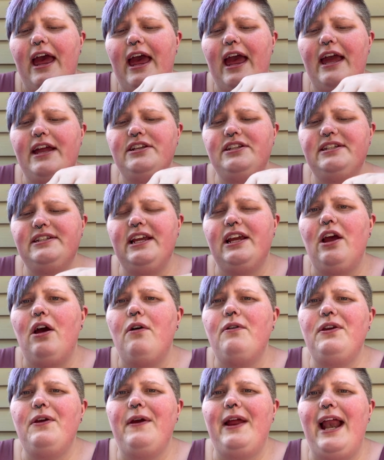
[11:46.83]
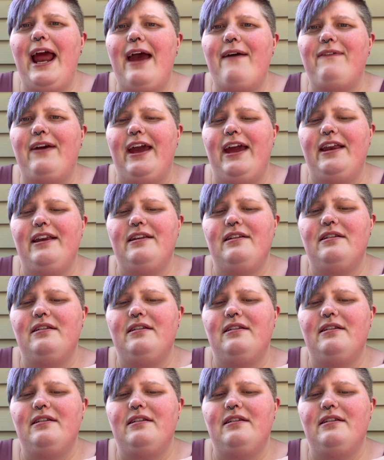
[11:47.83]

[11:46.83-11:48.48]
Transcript: And she's like, oh, you can have it.